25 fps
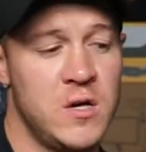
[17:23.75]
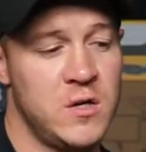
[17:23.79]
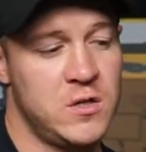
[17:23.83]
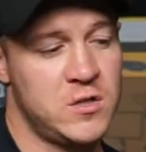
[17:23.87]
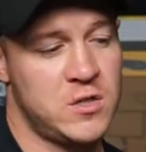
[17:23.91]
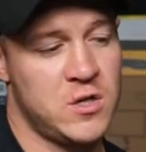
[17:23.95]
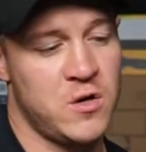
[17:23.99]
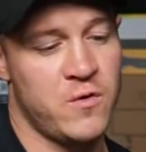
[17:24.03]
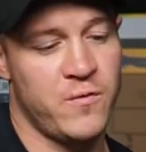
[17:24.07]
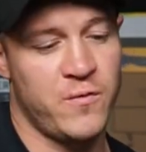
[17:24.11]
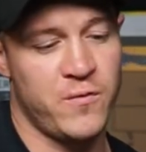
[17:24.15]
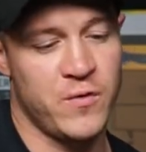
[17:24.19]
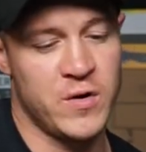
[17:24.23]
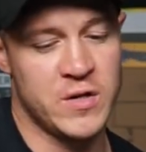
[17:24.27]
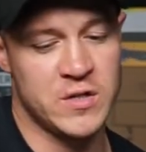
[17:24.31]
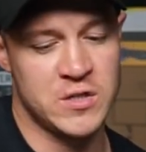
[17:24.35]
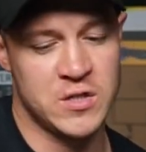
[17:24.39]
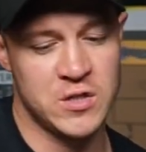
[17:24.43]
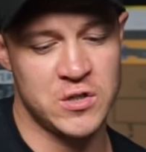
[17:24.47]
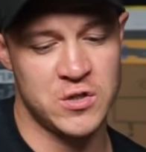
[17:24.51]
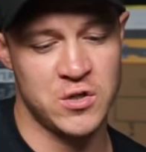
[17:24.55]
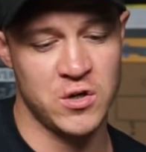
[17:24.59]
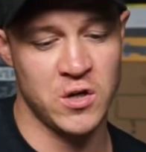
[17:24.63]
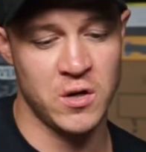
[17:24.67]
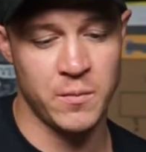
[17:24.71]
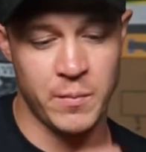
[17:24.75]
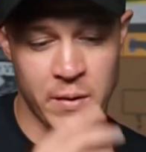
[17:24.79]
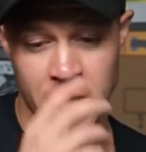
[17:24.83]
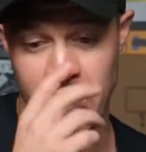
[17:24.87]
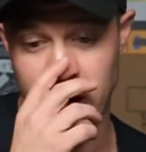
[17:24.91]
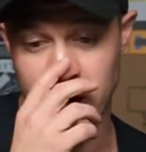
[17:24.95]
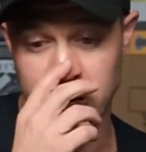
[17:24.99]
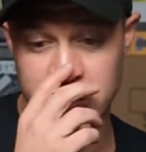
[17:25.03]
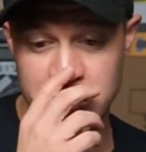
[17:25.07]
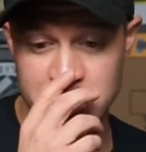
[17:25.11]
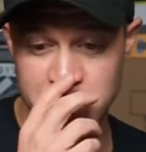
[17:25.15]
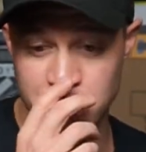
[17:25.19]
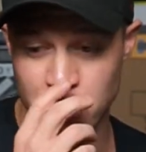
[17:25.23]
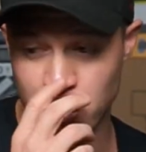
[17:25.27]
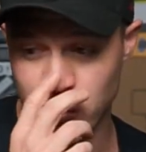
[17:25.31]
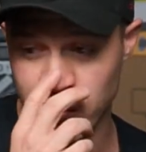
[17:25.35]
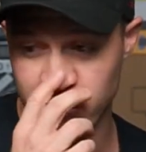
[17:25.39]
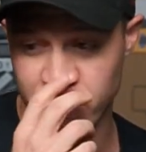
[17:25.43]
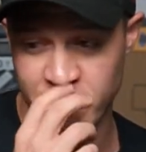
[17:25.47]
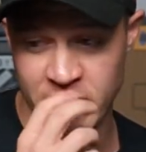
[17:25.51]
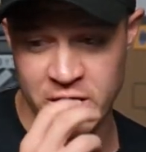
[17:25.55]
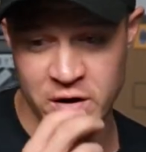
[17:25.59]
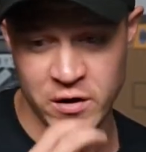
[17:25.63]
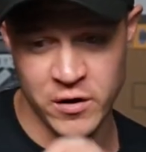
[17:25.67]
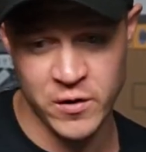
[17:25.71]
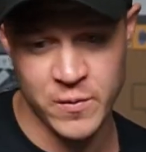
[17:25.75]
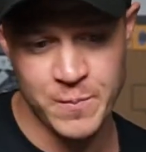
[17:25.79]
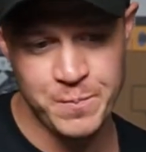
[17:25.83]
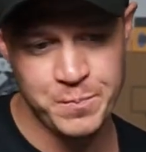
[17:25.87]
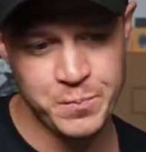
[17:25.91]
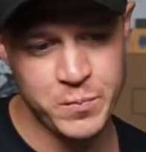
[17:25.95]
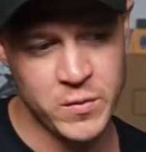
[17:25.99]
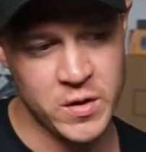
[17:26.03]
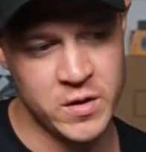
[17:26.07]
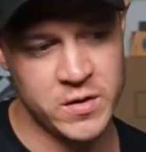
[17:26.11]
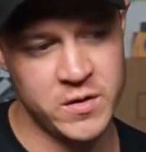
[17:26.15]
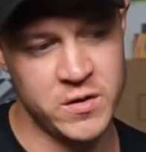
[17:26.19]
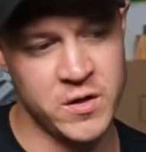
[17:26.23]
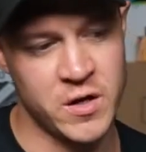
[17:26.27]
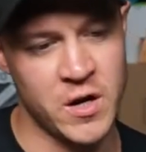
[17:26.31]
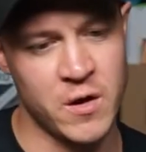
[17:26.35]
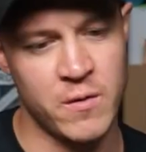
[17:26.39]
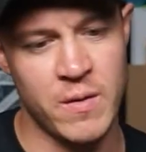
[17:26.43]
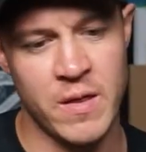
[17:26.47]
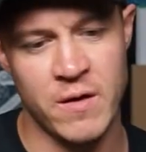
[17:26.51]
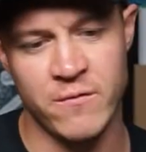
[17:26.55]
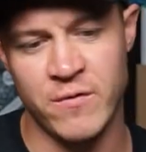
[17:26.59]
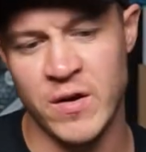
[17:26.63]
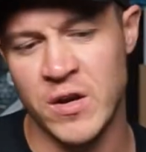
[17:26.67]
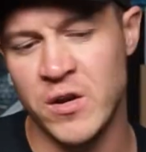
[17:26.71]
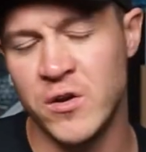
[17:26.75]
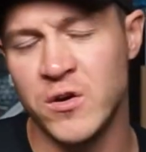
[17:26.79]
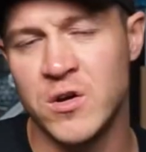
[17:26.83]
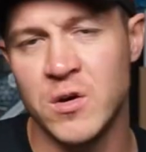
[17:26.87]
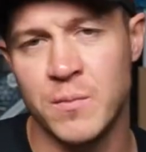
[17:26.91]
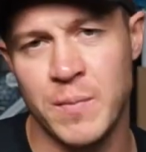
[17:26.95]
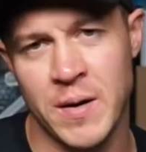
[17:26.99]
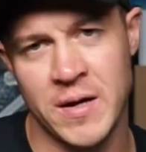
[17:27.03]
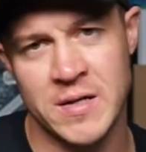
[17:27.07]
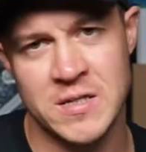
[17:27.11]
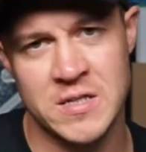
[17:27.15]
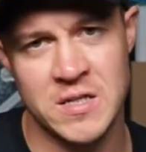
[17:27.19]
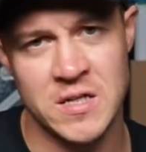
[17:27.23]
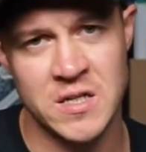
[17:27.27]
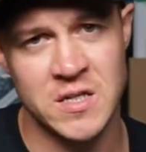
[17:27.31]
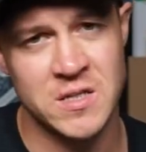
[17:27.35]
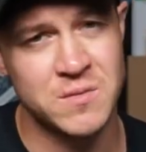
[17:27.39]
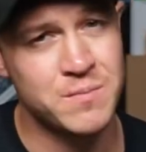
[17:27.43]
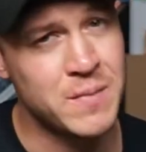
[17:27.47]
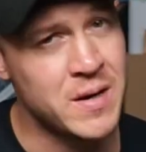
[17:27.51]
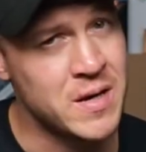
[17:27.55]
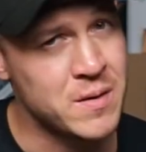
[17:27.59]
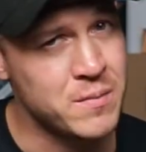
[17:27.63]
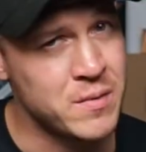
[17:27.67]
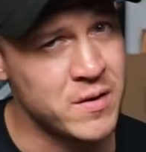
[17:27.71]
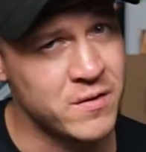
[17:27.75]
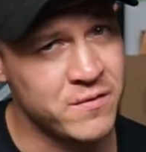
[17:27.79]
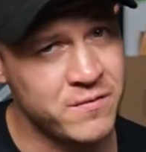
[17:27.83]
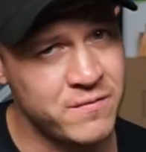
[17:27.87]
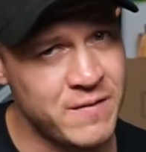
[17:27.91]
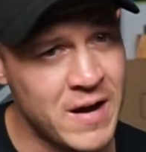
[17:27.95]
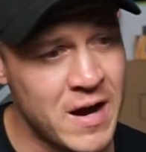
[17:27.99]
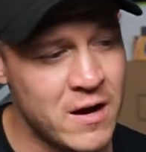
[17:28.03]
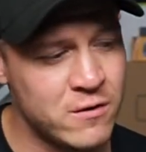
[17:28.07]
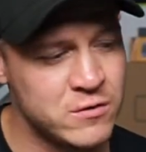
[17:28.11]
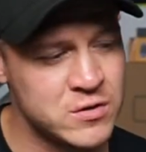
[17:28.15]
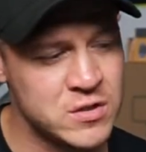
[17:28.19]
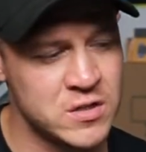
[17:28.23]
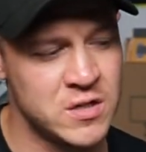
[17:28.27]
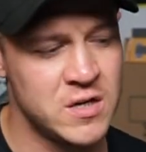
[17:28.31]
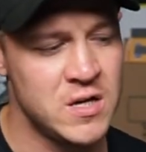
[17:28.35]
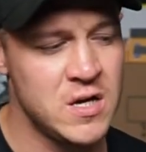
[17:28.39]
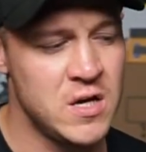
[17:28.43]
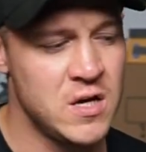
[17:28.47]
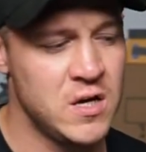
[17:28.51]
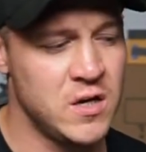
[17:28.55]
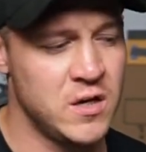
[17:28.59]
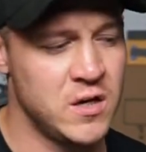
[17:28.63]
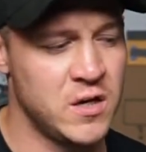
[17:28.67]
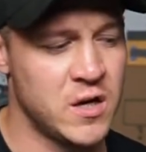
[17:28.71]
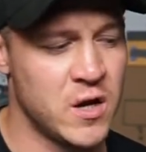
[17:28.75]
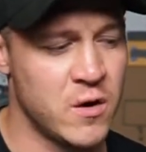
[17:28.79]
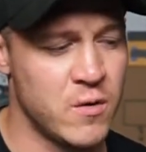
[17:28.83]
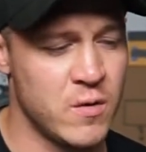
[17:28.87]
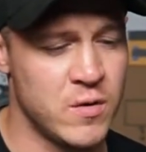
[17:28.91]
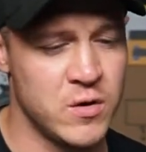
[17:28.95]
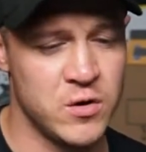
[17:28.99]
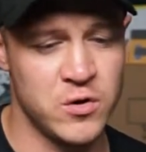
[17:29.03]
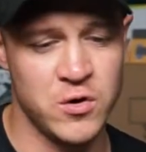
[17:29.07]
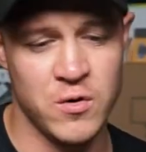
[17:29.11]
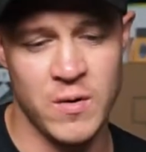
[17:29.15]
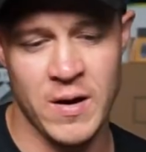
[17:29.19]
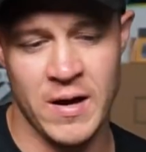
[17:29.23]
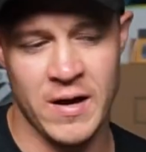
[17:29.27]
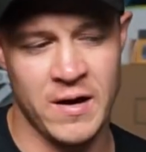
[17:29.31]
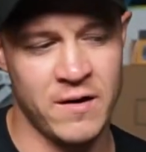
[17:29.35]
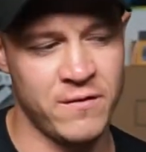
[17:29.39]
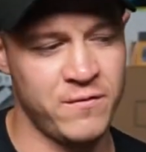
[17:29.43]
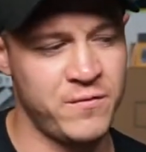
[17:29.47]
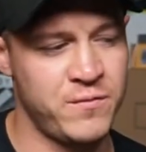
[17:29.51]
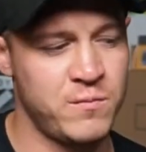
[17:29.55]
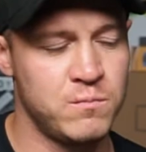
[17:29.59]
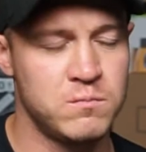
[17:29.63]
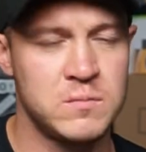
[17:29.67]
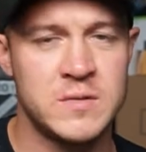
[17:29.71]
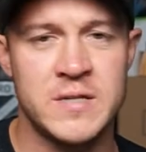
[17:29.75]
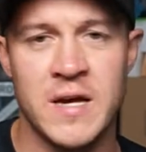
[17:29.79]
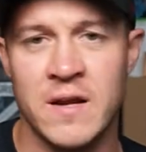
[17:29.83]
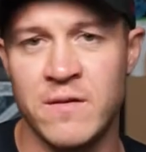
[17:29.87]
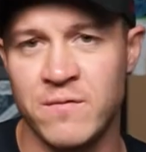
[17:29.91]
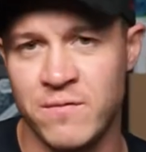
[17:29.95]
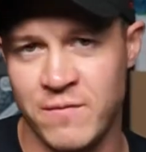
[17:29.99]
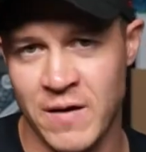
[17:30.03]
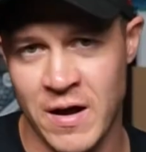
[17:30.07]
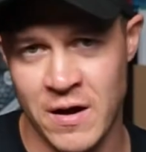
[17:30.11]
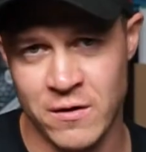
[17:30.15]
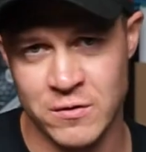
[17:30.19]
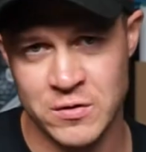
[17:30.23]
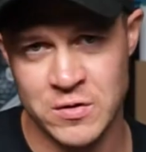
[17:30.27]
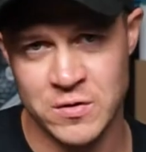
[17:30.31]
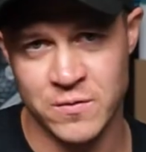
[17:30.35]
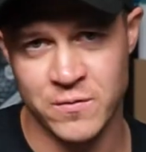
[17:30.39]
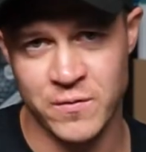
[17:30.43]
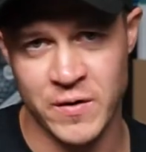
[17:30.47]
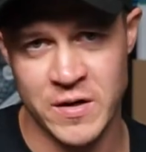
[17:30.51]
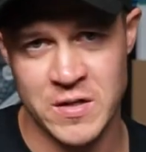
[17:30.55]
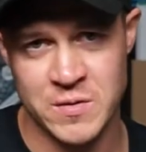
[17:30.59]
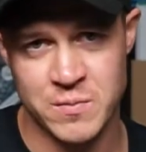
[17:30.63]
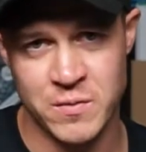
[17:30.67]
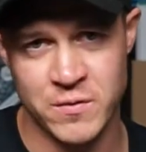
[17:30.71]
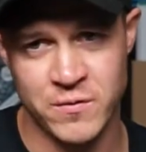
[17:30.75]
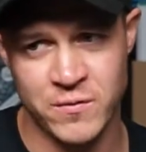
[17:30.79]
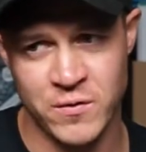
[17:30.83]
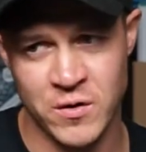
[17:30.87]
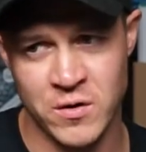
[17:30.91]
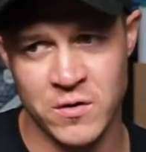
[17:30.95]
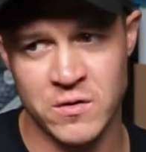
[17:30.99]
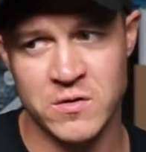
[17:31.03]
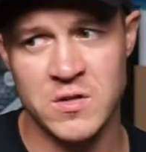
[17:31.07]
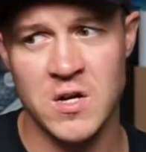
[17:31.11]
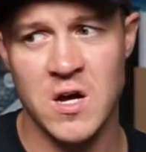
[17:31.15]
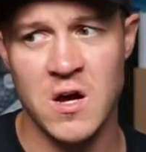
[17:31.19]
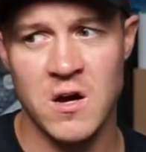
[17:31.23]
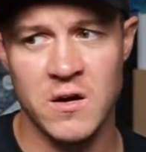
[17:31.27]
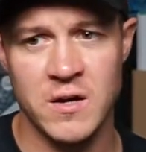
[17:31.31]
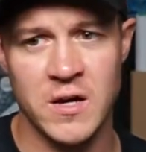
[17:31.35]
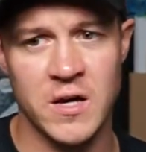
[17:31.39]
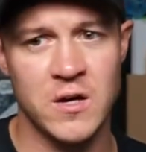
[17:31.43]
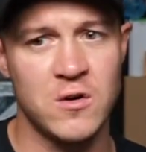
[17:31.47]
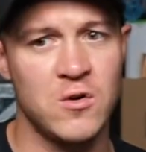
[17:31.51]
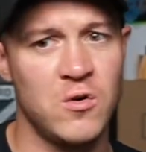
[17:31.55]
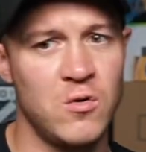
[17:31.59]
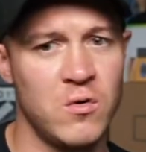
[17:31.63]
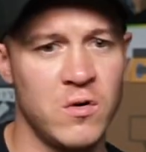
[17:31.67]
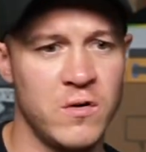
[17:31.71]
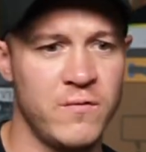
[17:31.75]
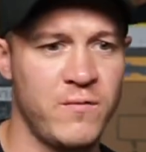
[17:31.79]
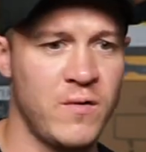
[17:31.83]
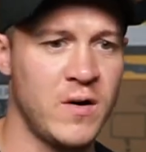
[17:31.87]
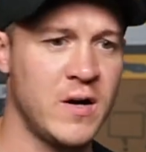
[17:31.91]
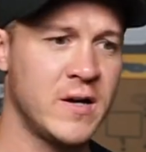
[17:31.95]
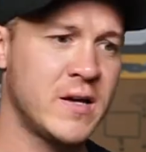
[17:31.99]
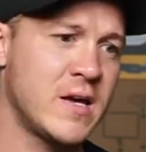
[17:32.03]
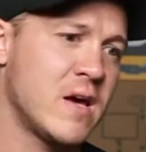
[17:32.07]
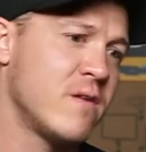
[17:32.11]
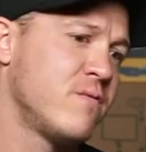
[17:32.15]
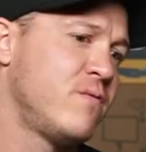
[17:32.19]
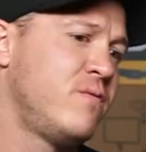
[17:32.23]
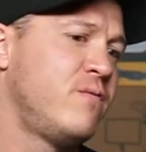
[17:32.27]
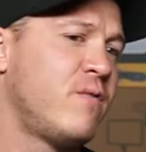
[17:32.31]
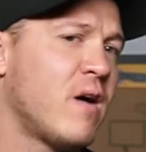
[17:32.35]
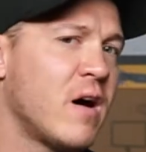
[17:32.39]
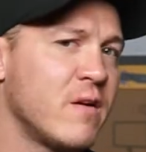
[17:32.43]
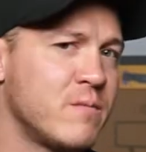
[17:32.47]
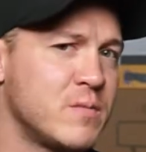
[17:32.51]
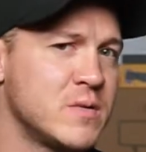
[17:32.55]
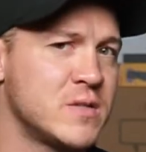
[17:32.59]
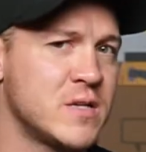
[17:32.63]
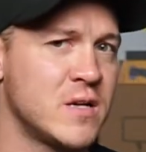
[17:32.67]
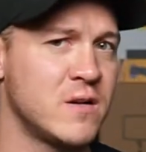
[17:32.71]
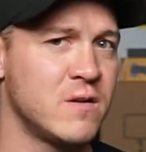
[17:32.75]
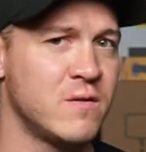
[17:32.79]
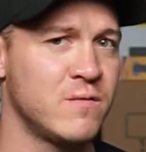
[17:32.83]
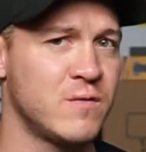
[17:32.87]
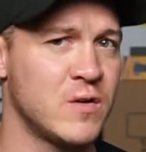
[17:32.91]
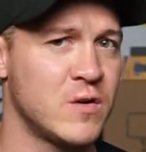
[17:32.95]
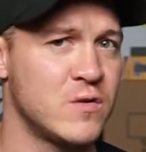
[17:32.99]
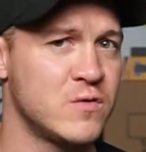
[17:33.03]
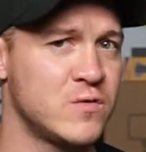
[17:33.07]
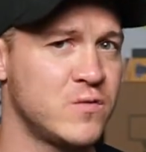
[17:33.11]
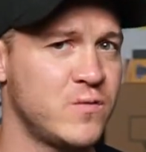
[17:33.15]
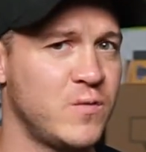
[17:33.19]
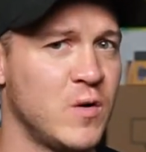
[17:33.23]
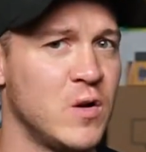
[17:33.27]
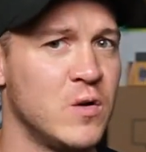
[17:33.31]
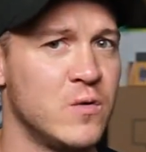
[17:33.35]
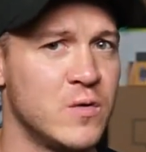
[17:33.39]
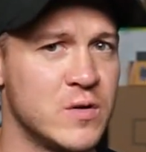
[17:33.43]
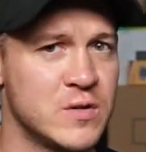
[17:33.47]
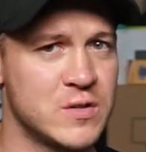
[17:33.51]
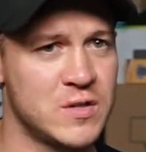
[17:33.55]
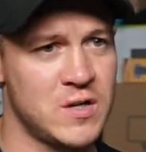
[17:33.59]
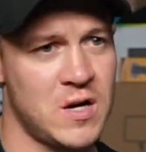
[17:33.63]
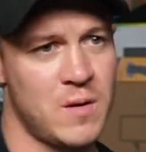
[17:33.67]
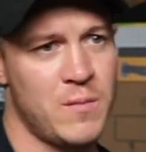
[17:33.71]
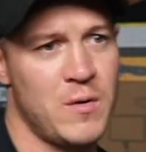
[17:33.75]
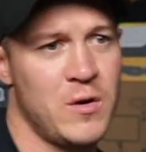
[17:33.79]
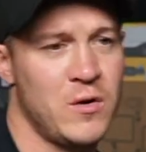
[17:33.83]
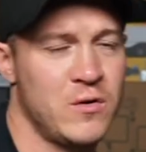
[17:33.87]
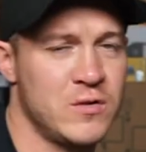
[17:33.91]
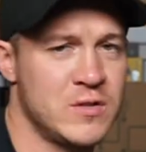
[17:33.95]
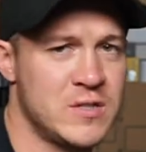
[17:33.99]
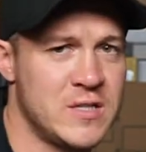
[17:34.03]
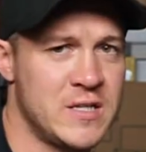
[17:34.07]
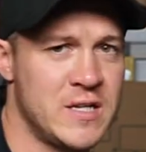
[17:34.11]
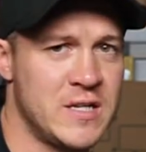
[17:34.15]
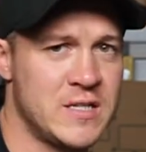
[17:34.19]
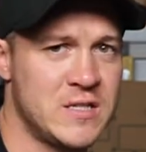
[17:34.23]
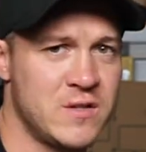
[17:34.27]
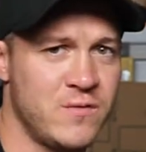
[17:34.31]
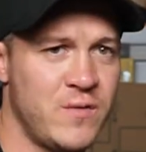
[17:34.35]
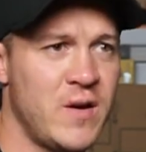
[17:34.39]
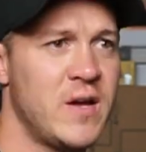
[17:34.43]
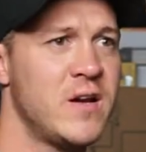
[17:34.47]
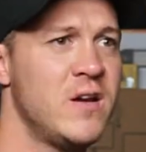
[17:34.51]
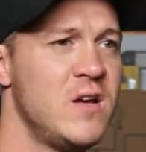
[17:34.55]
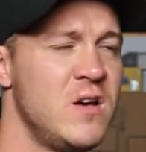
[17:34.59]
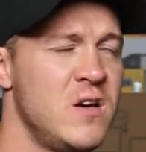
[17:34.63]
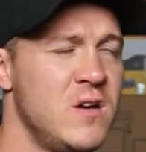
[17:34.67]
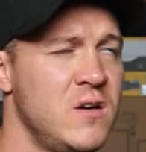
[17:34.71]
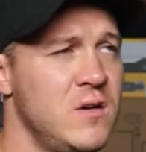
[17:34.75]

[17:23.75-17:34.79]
So for instance, you're going to play at a smaller venue, their venue capacity is maybe 1,000, you have 10,000 Facebook followers. Oh, okay, cool. If I get 5% of those followers come along to this event,